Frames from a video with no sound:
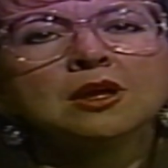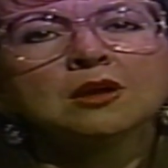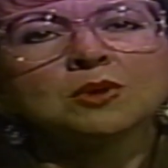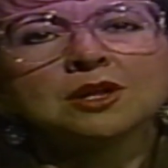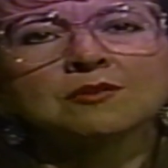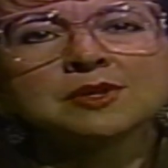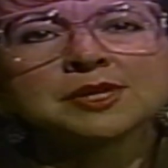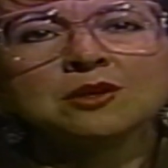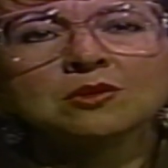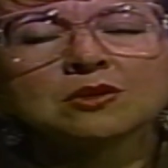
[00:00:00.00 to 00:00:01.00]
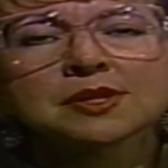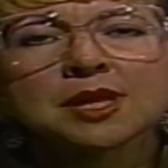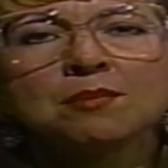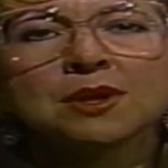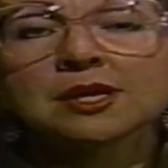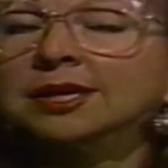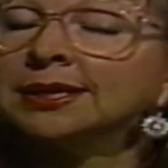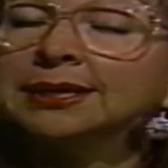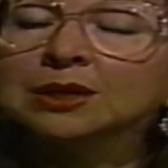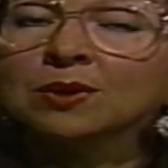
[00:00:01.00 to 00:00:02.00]
We'd love to see you. Look us up. Ask us
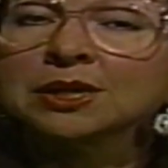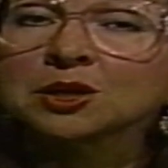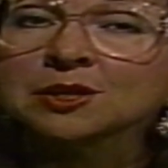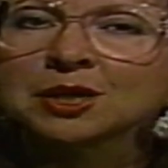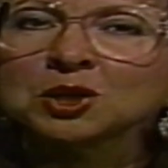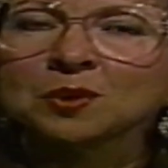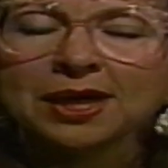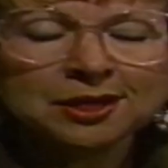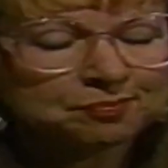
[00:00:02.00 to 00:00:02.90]
any questions that you like.